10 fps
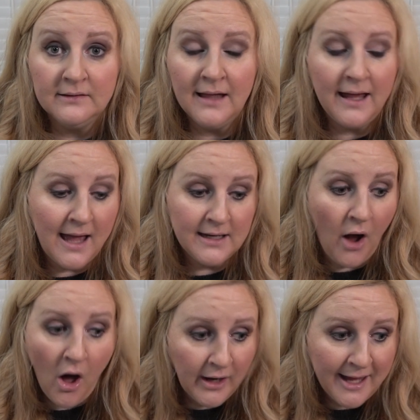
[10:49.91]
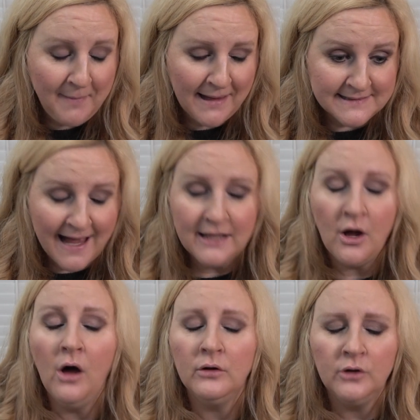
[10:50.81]
Like, I can't get better. I
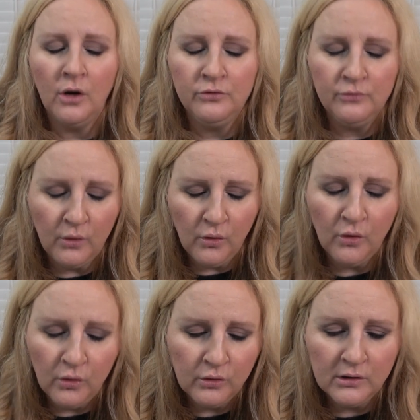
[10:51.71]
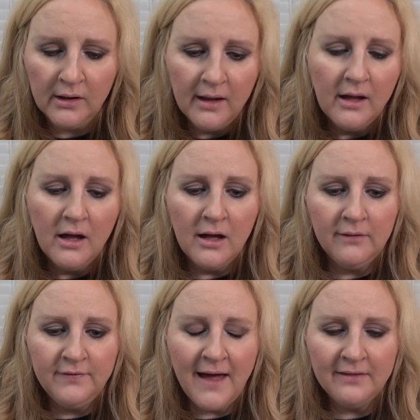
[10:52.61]
can't go through all
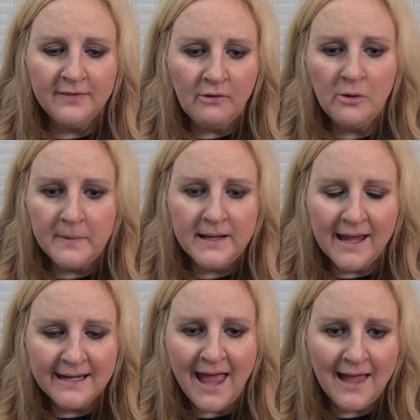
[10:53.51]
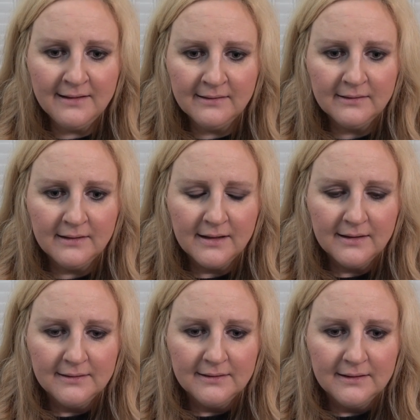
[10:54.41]
of that therapy again
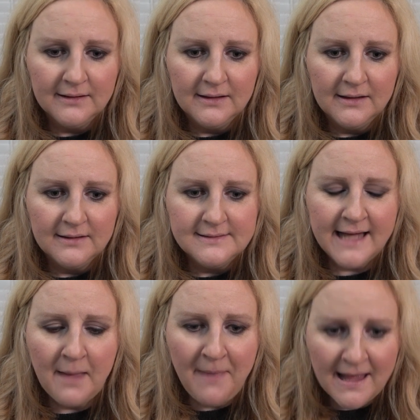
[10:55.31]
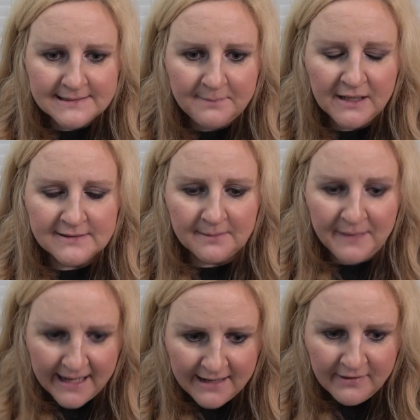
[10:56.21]
to get better, because I'm
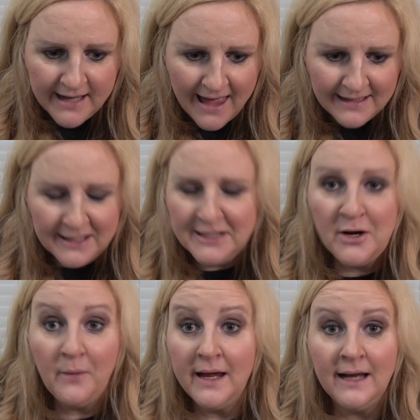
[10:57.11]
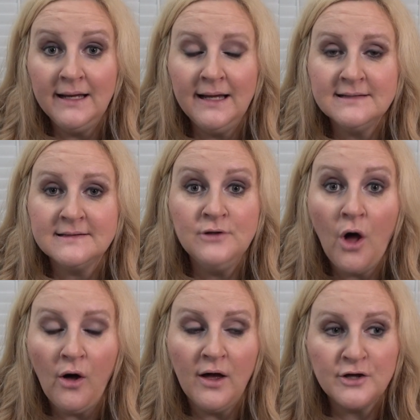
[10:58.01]
here again. And, you know, and it's
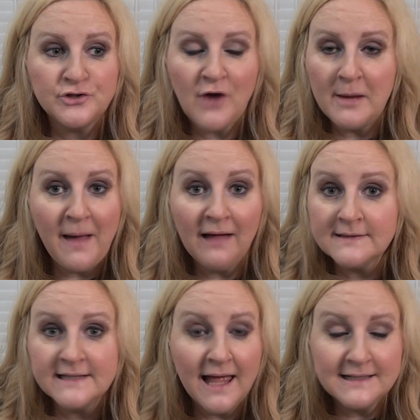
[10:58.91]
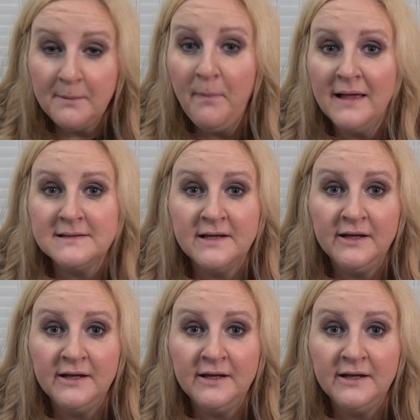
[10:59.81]
not a straight path to getting better.